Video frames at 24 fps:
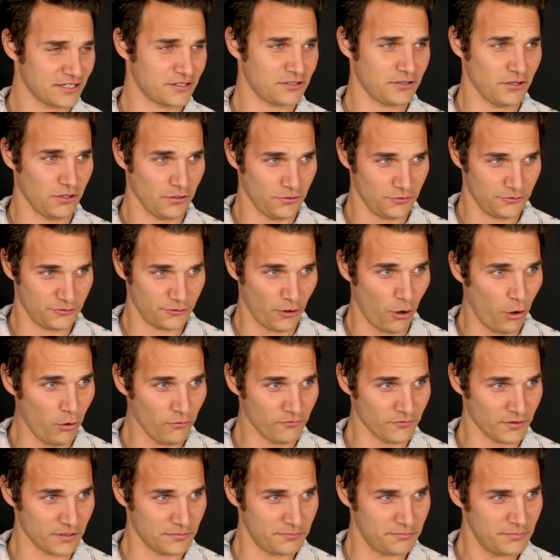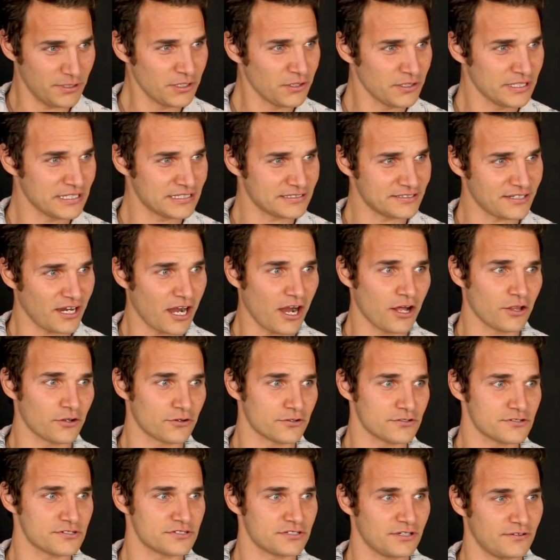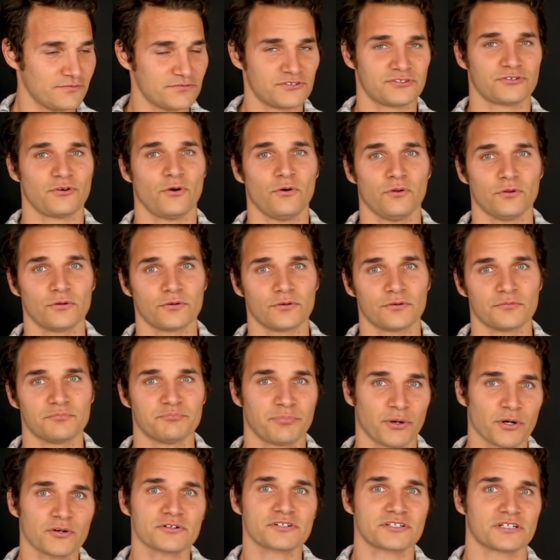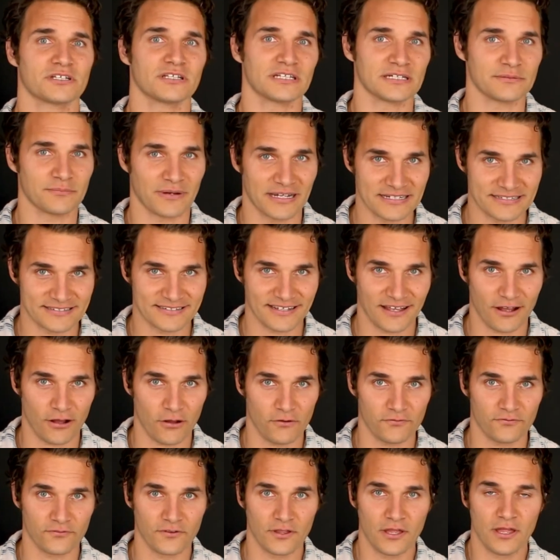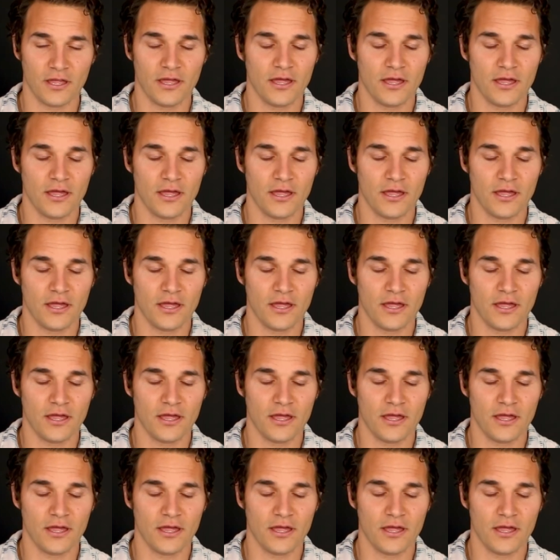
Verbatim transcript: close over a million dollars of solar personally myself